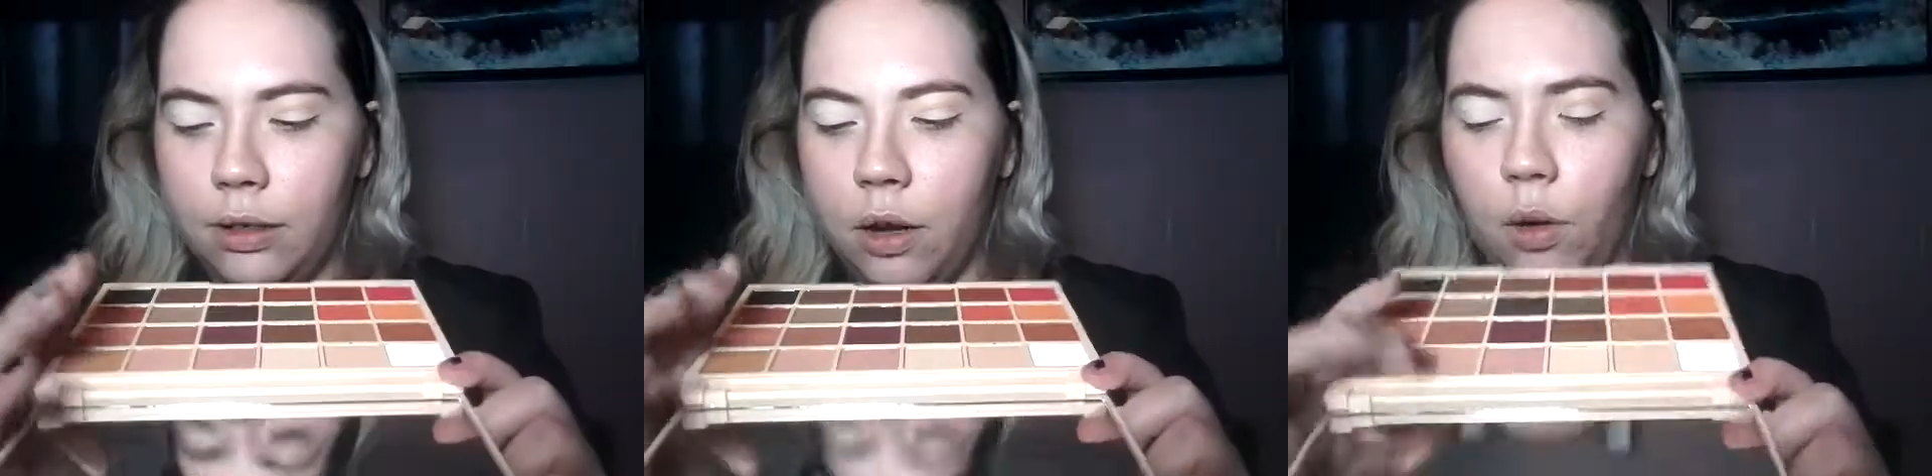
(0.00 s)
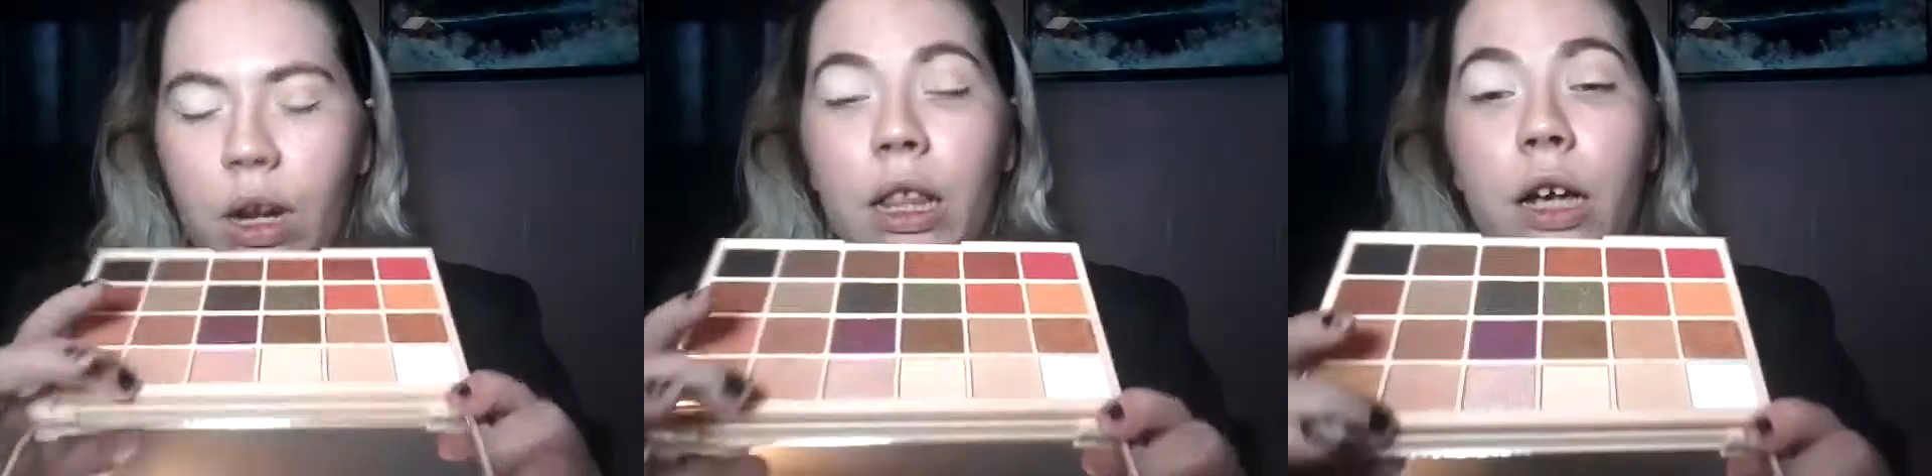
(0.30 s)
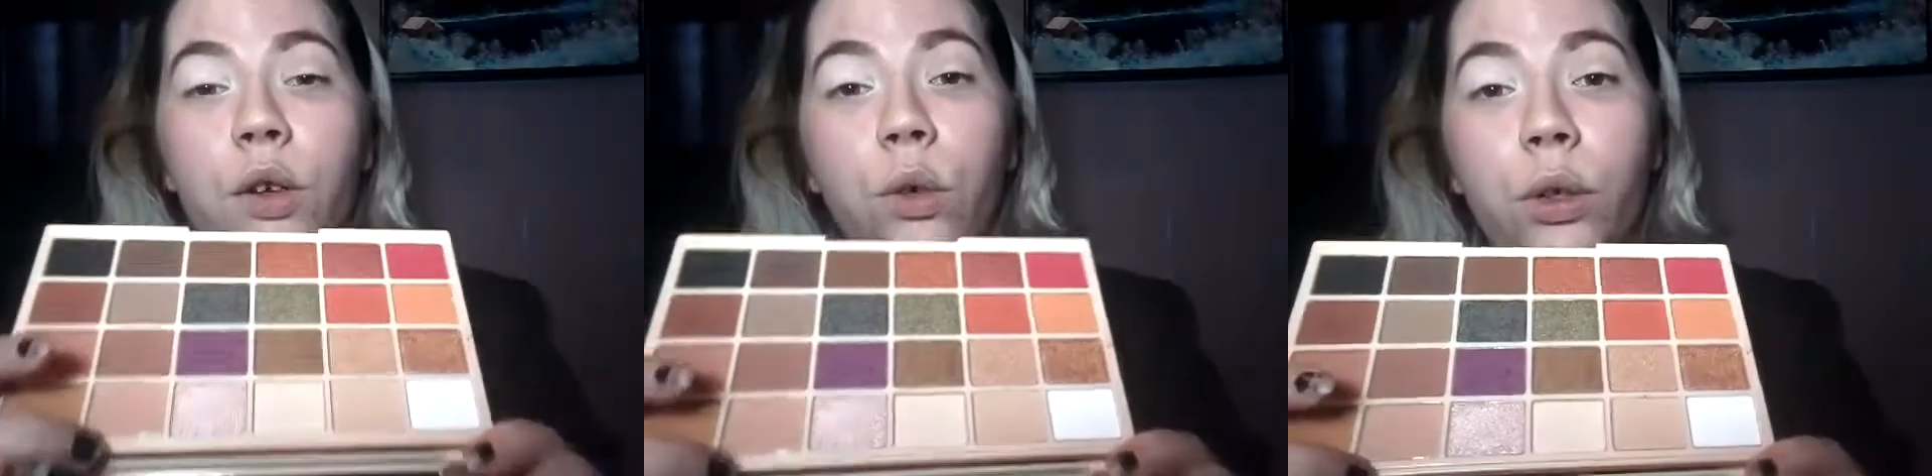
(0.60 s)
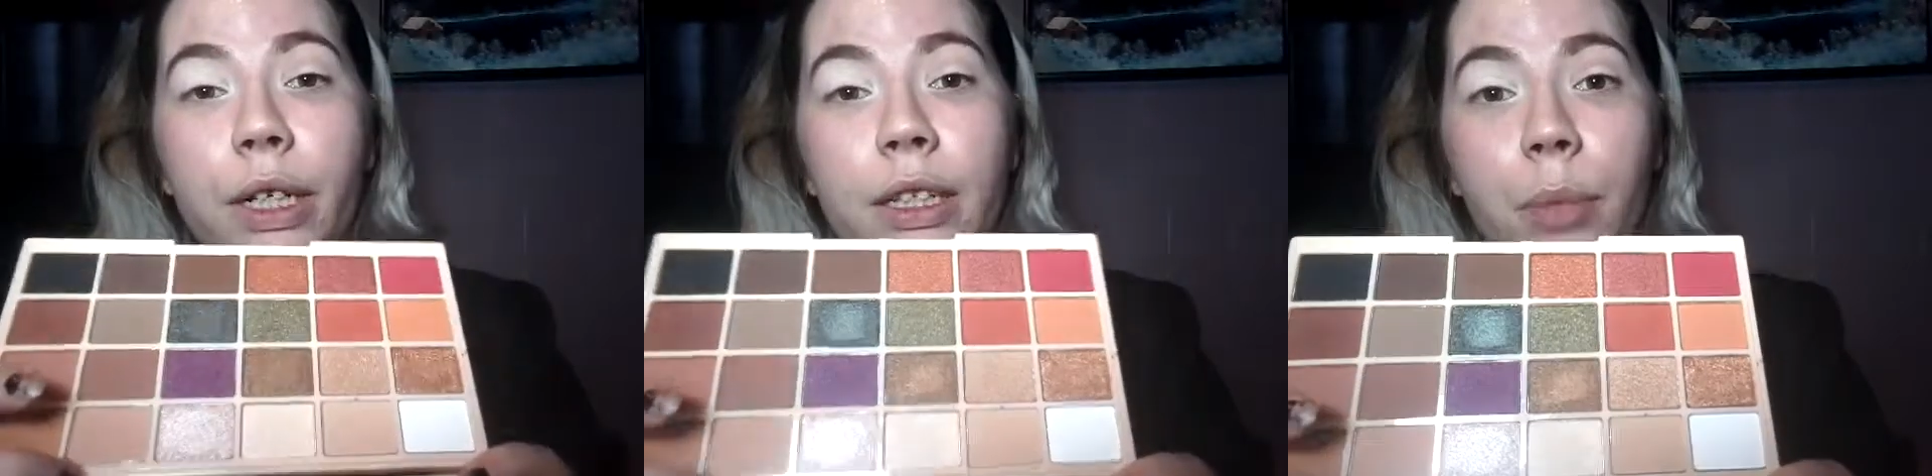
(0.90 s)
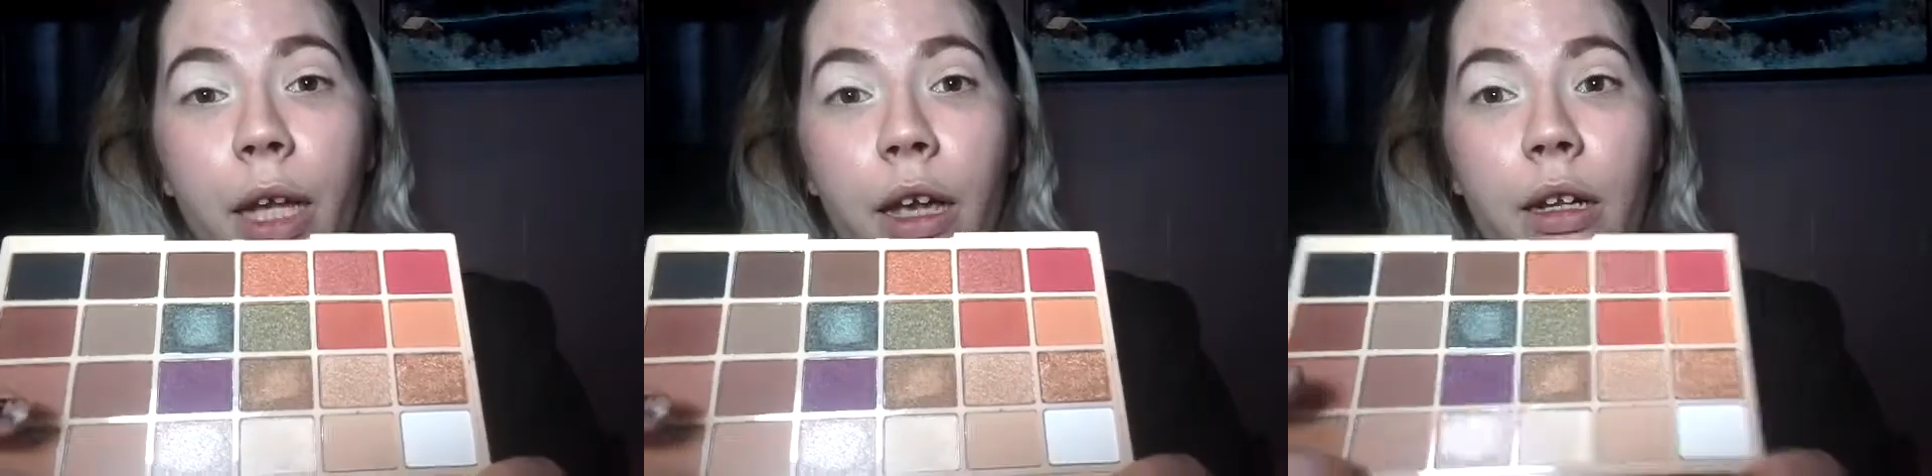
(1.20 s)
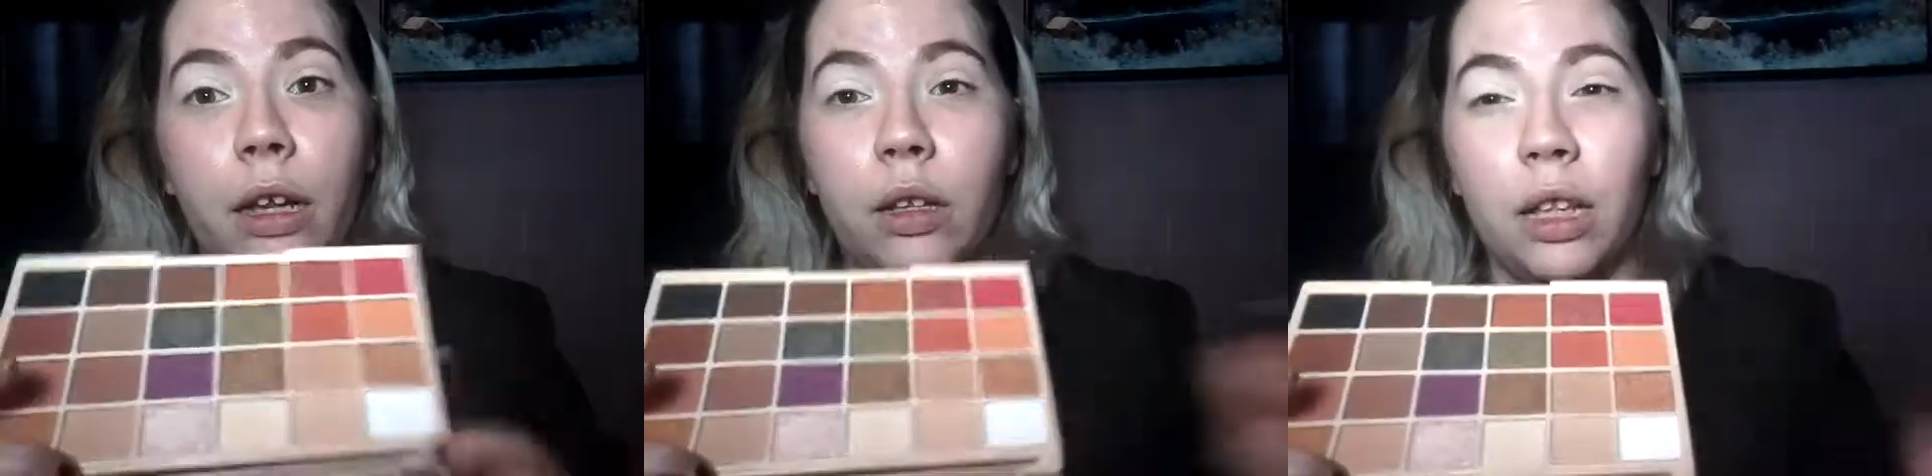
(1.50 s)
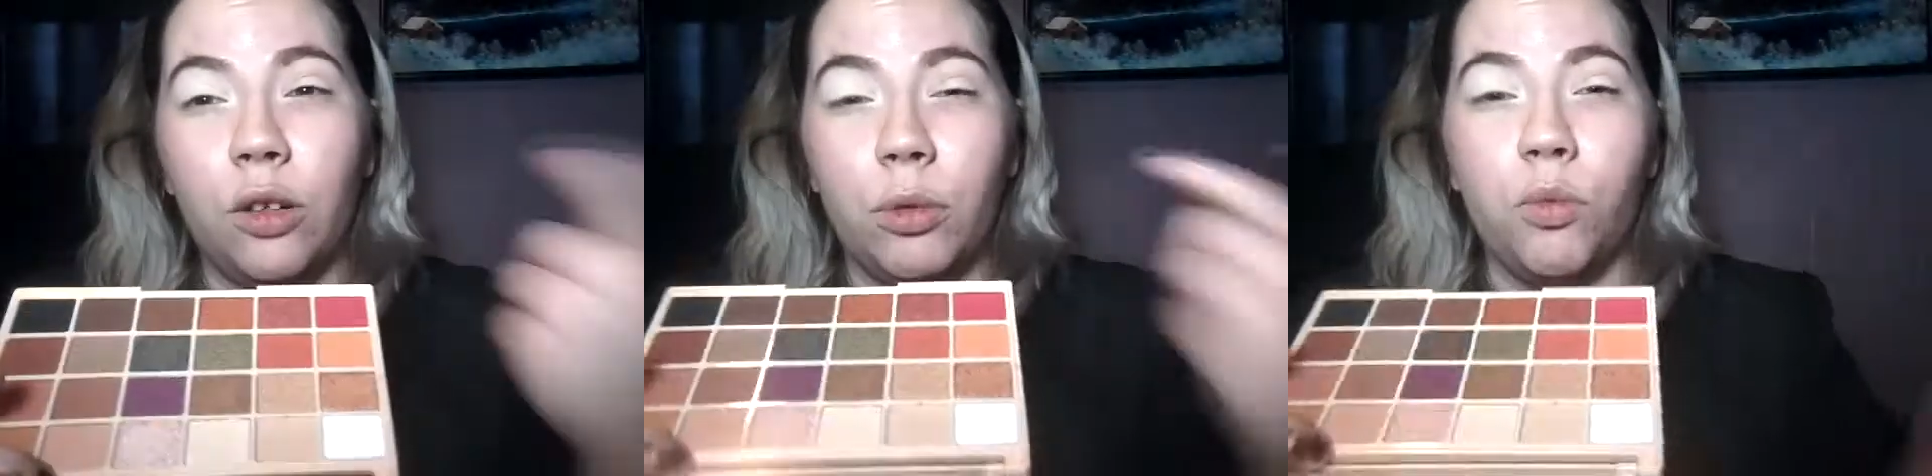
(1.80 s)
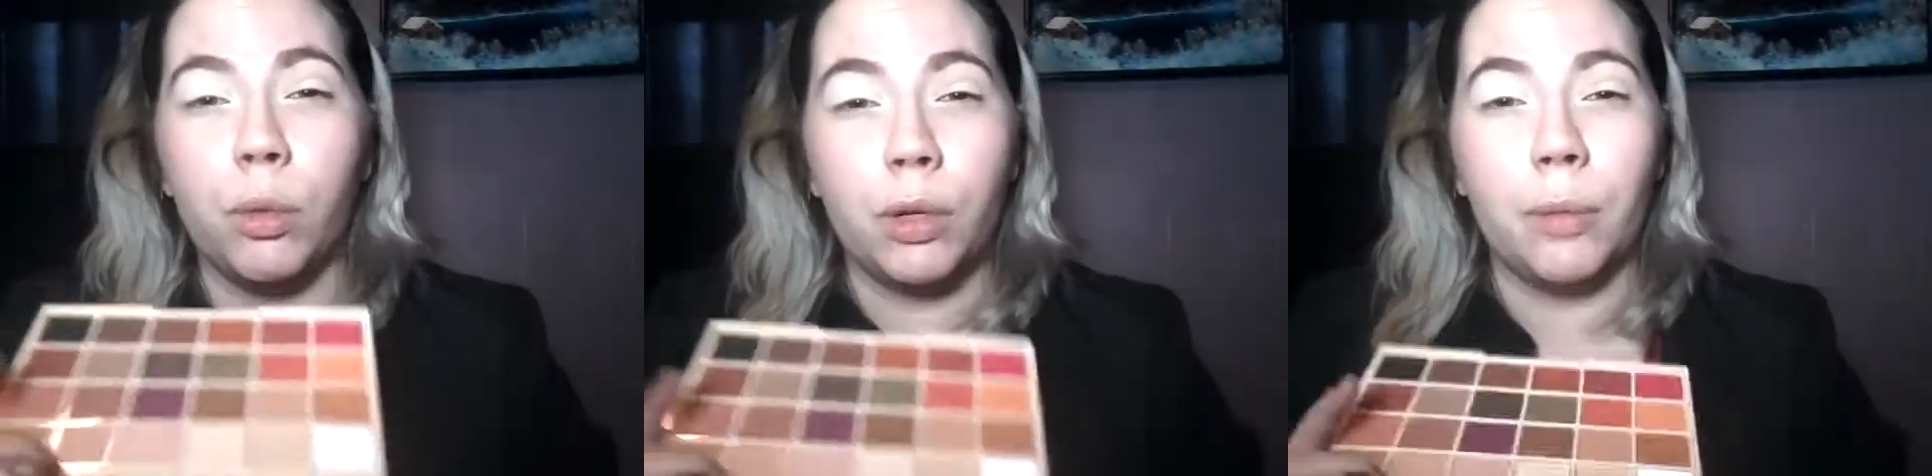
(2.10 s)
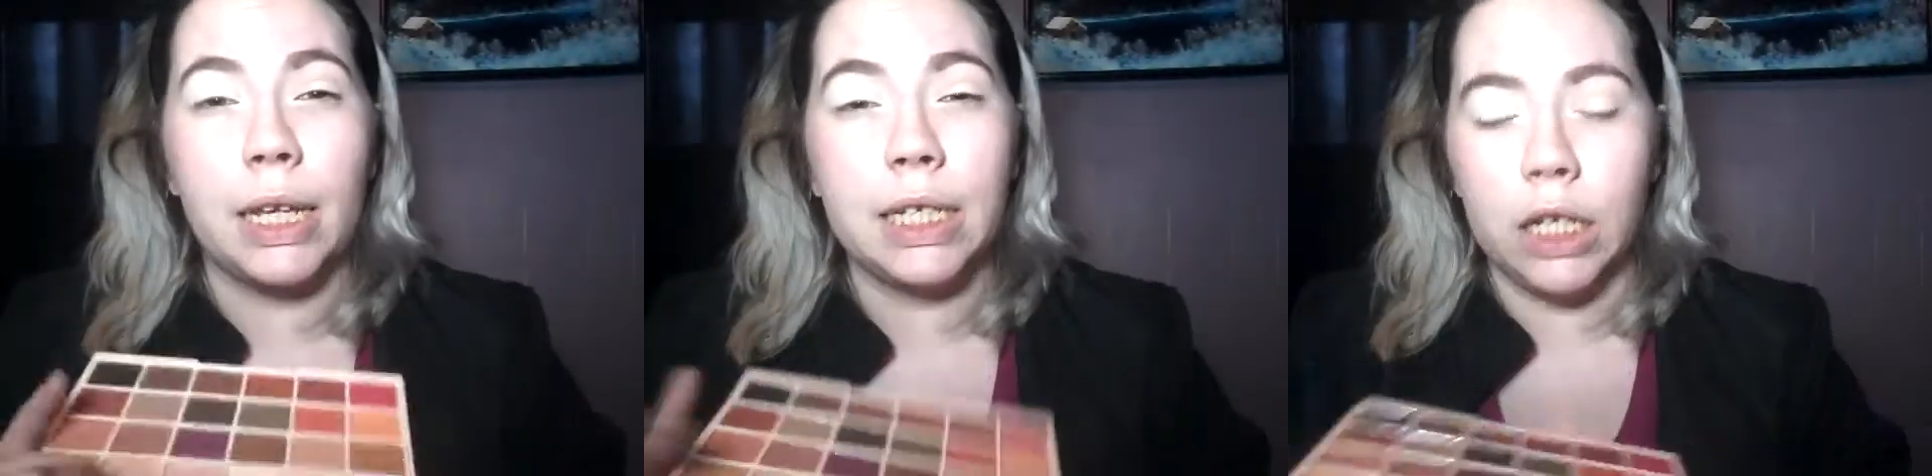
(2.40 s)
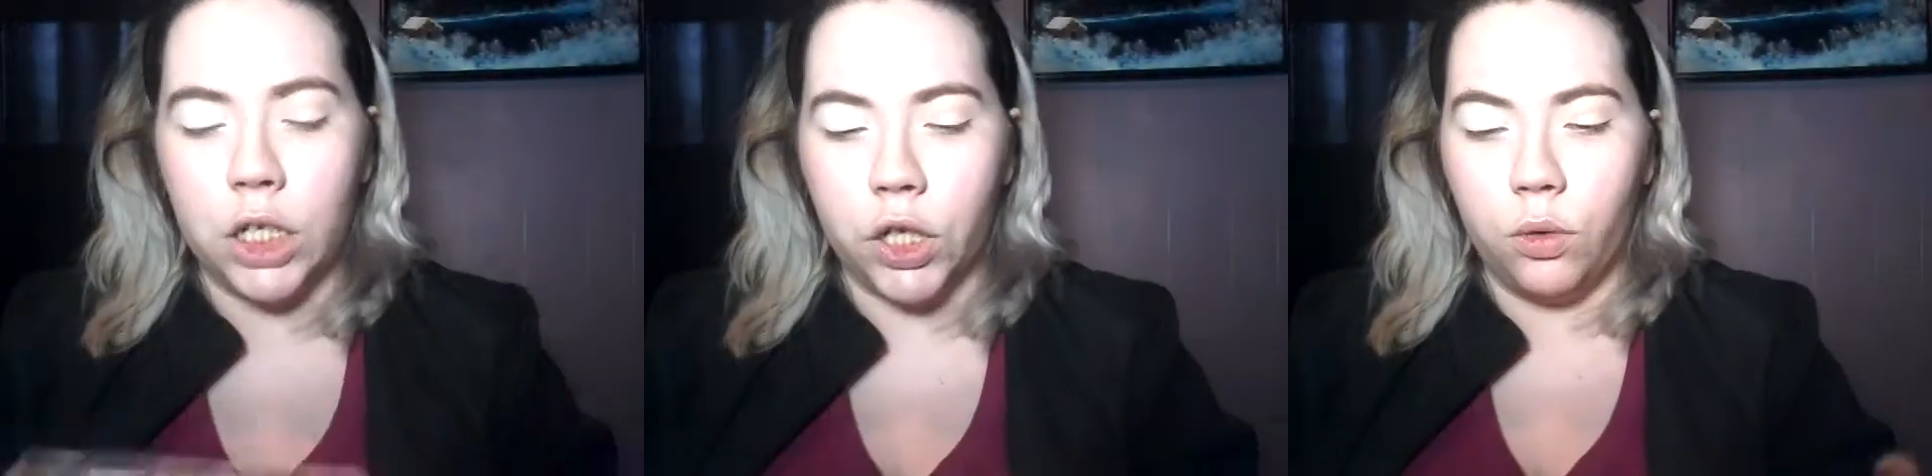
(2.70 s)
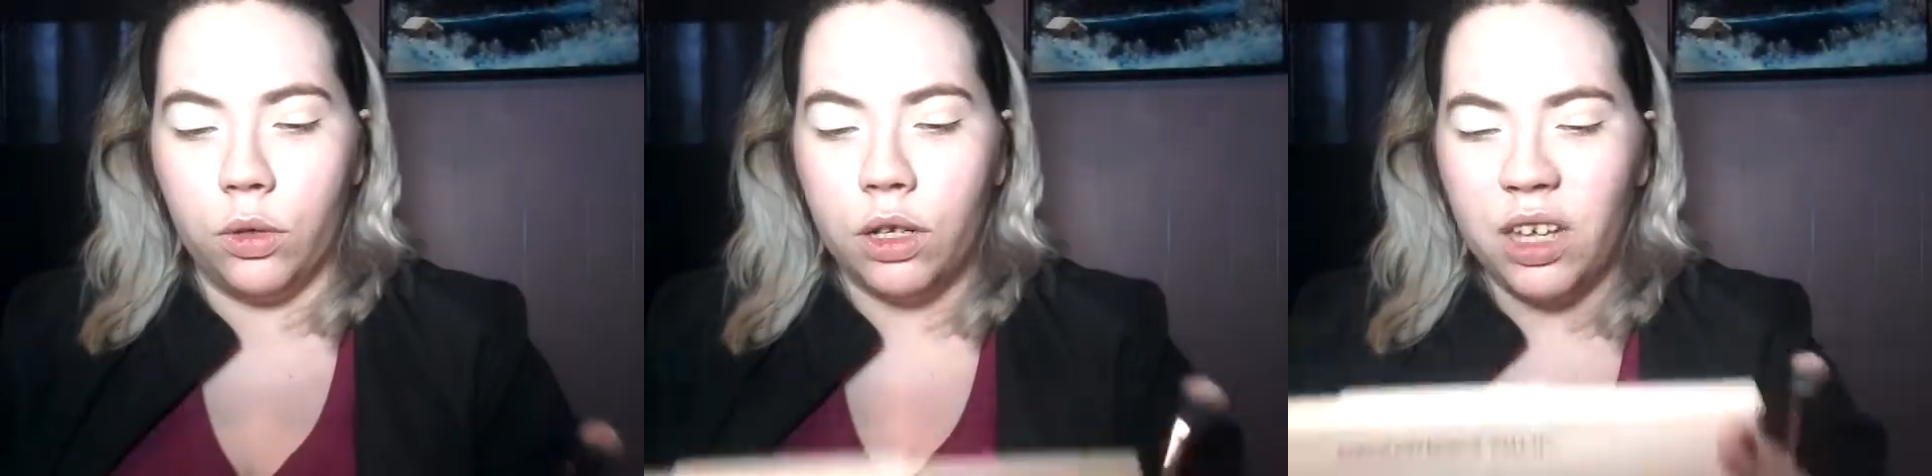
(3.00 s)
lot cooler in the pan and a little bit warmer on my skin tone.